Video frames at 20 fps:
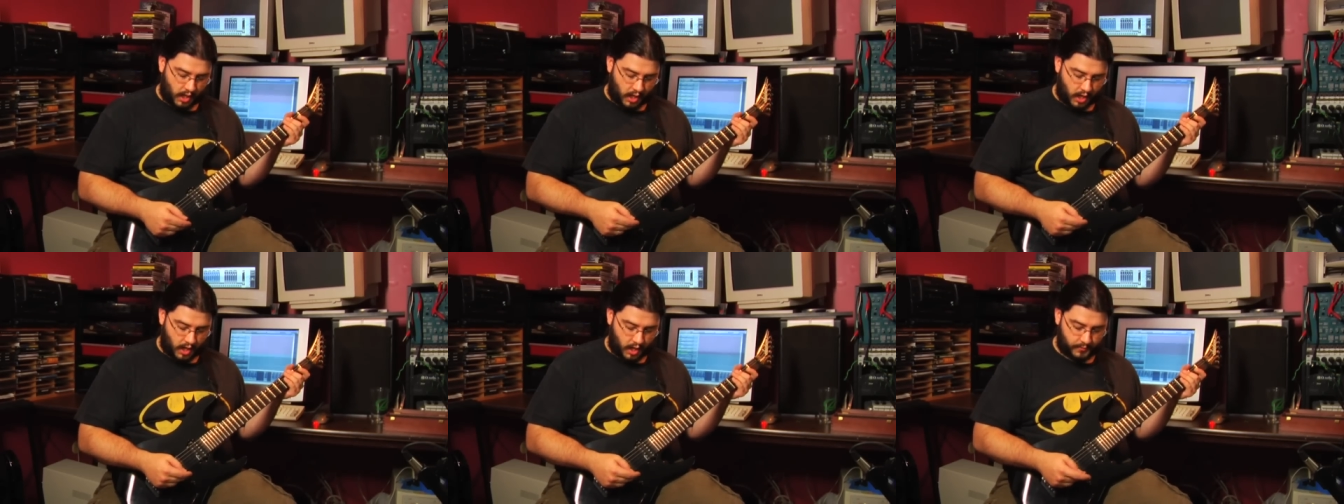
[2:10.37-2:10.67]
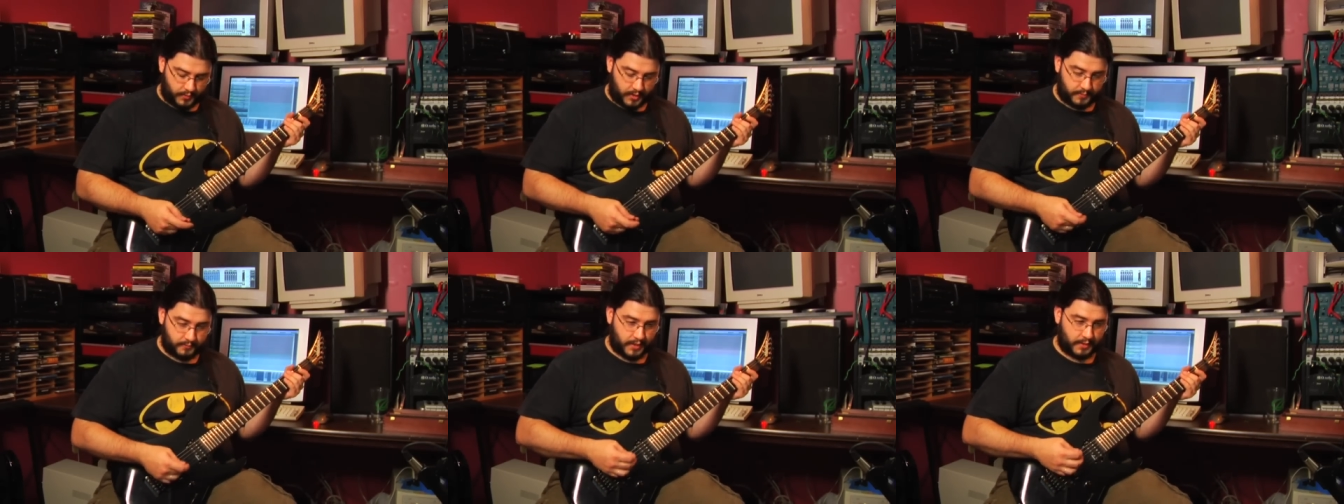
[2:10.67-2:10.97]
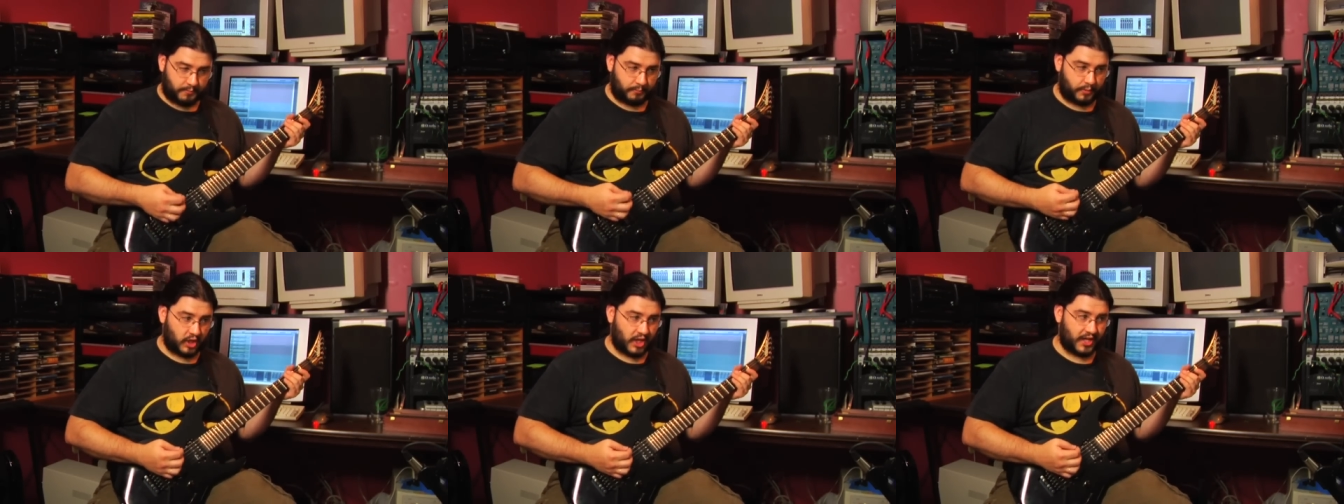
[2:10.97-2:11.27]
um, and
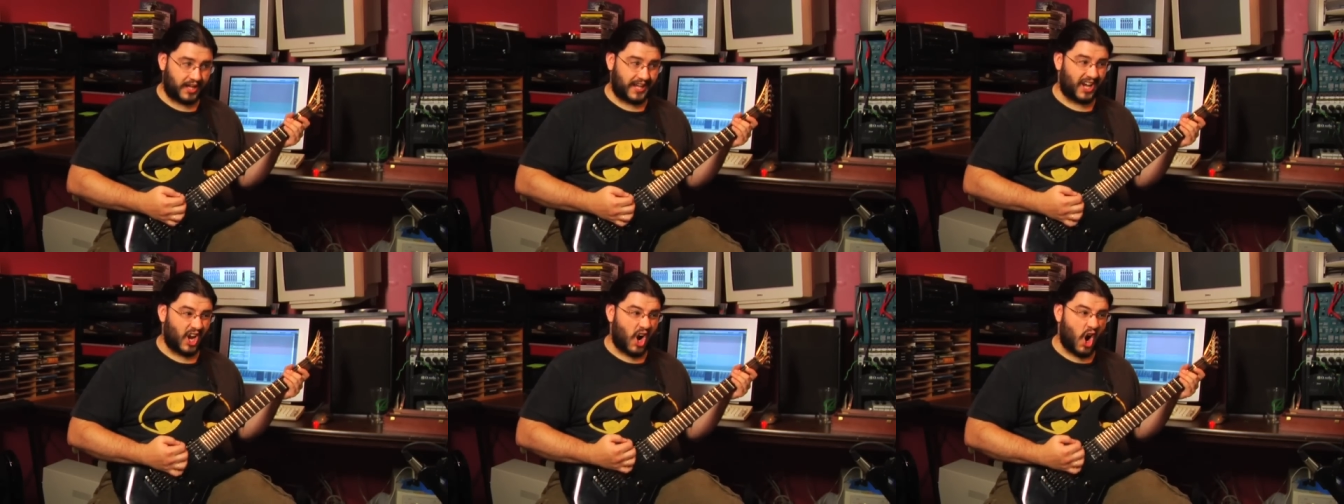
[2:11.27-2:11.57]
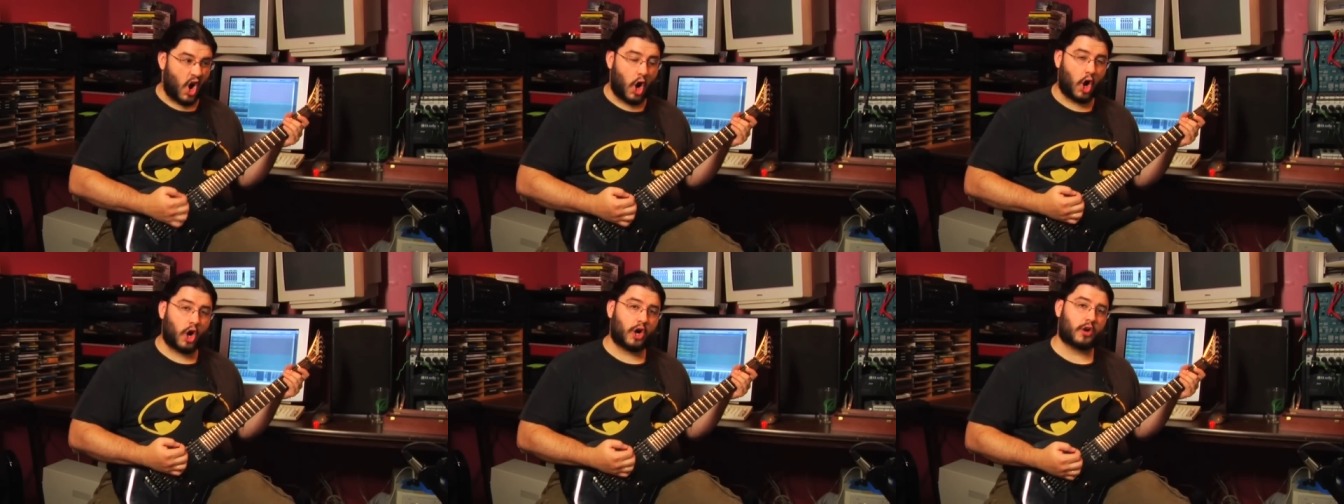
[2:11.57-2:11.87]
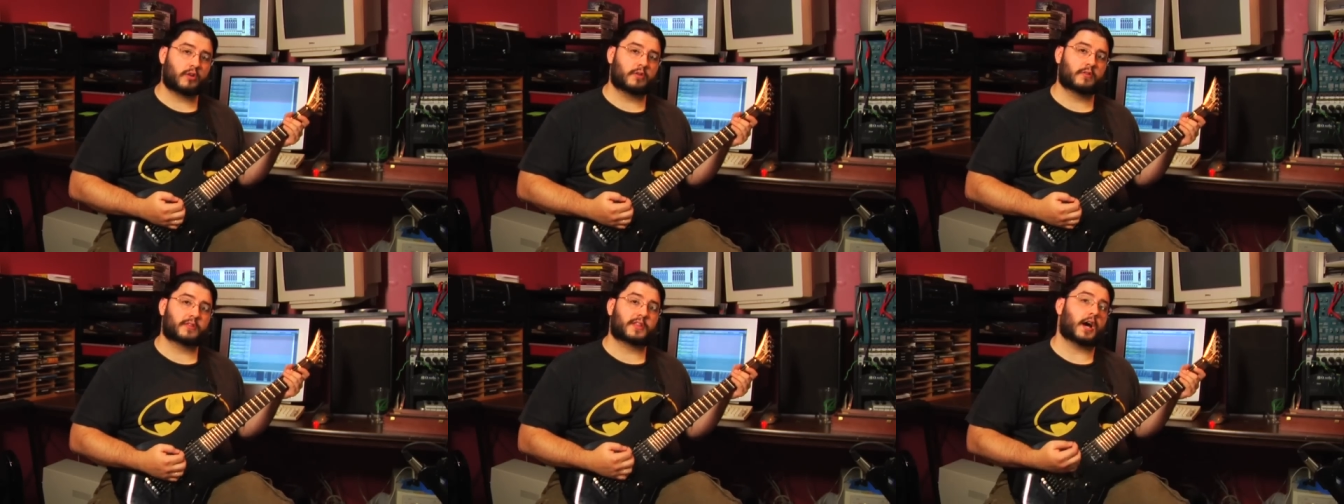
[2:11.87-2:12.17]
by plucking
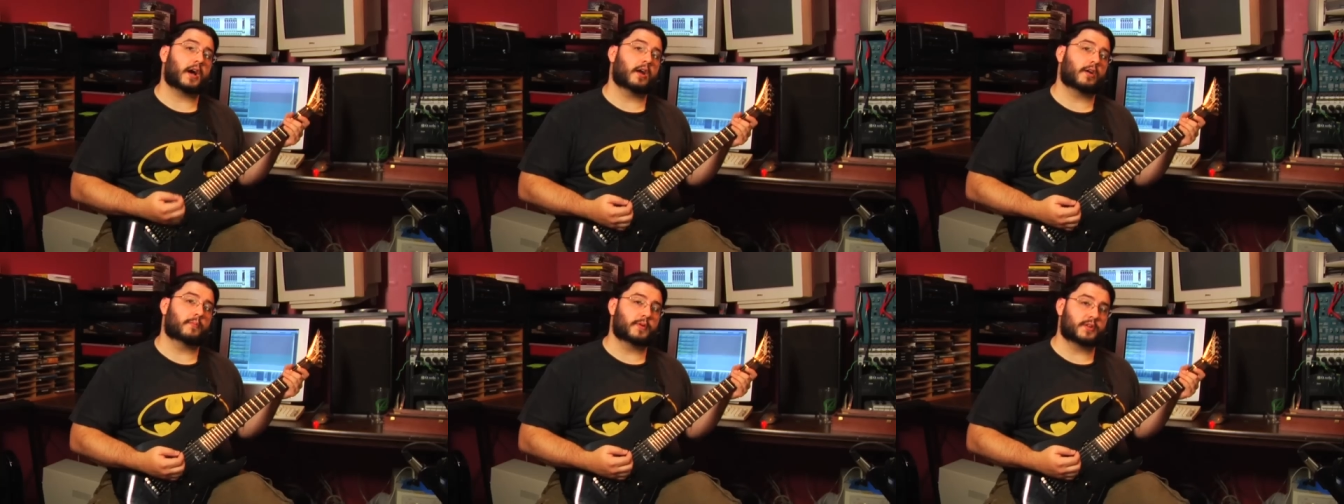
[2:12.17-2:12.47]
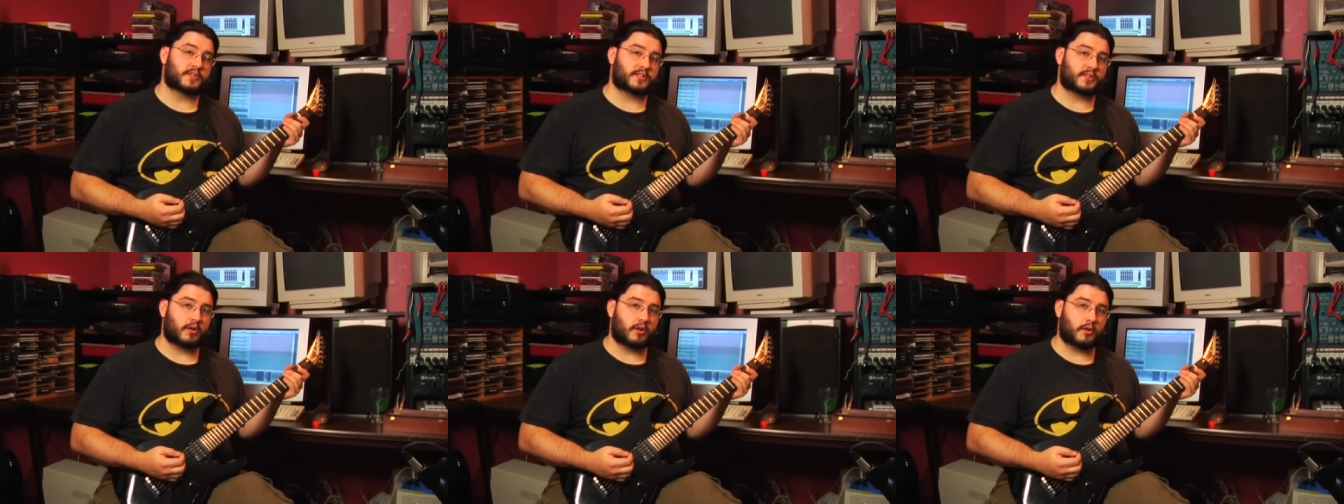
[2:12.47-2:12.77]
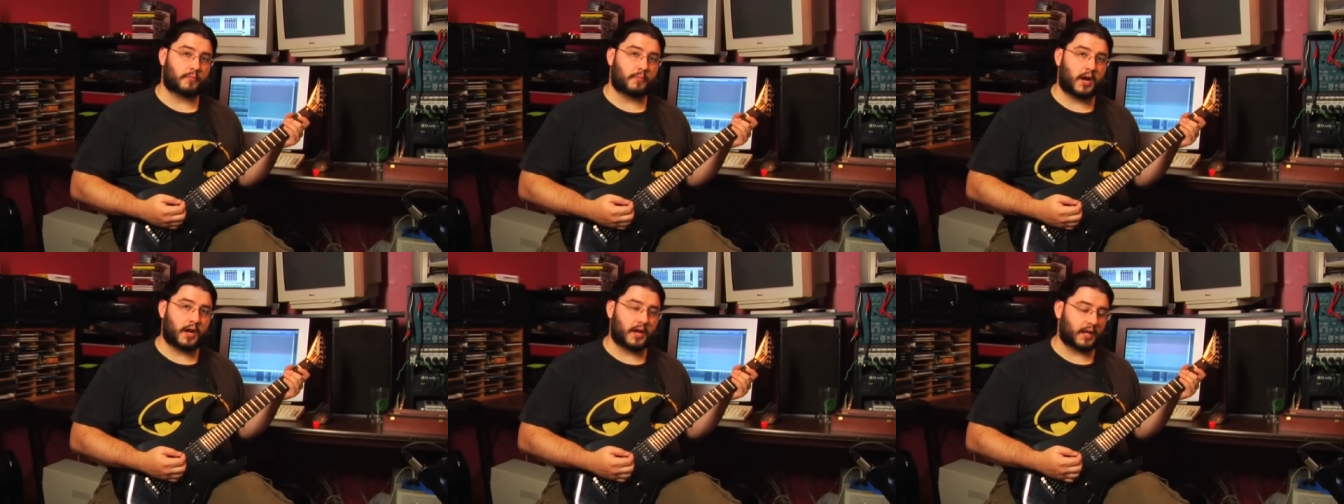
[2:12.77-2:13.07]
harder the higher pitch the
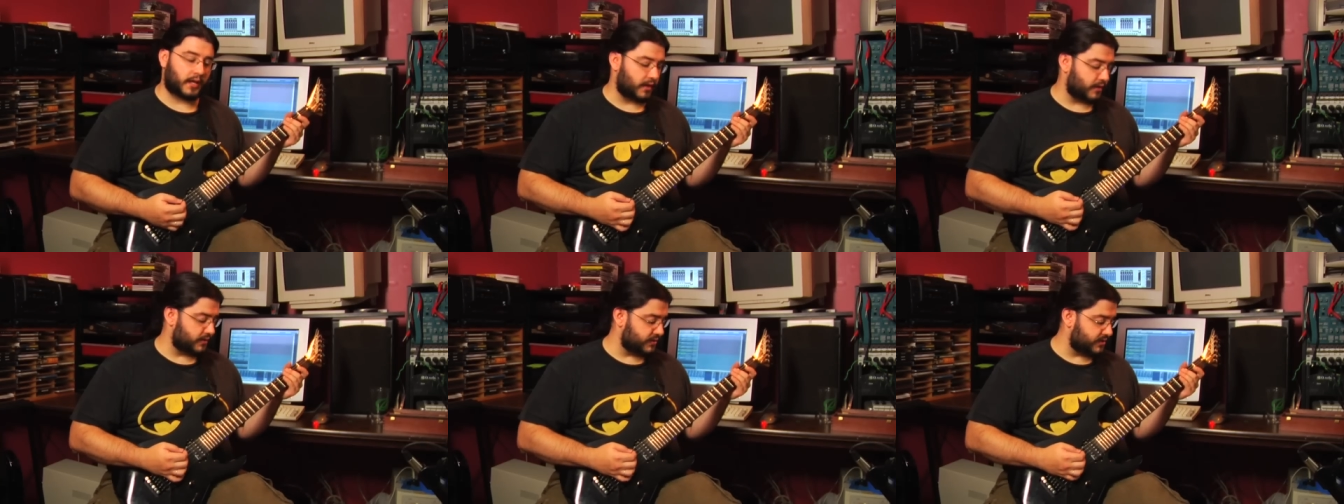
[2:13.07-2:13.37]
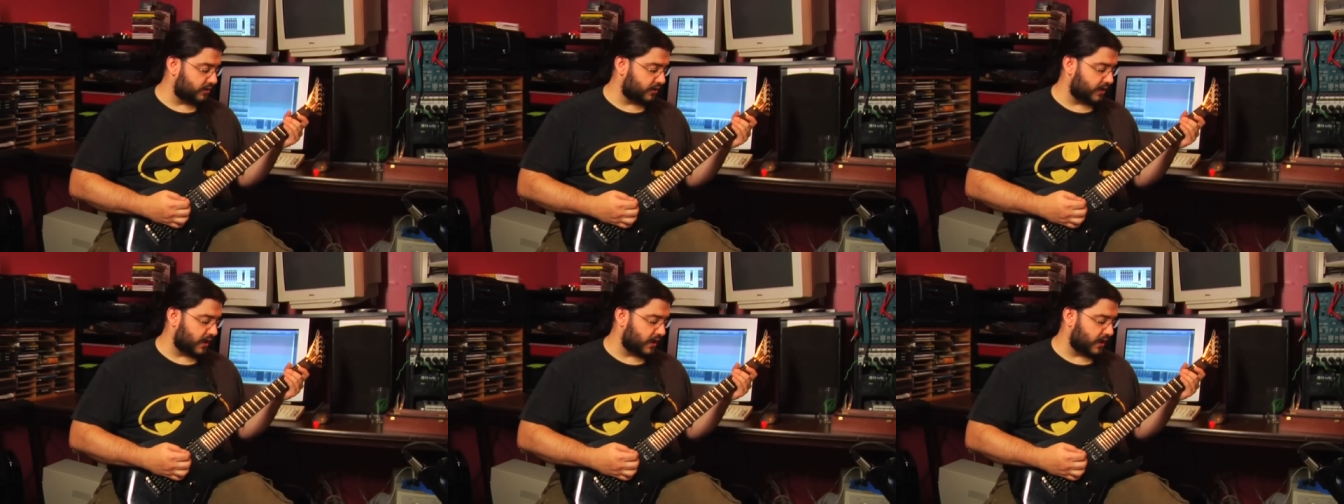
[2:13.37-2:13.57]
harmonic is.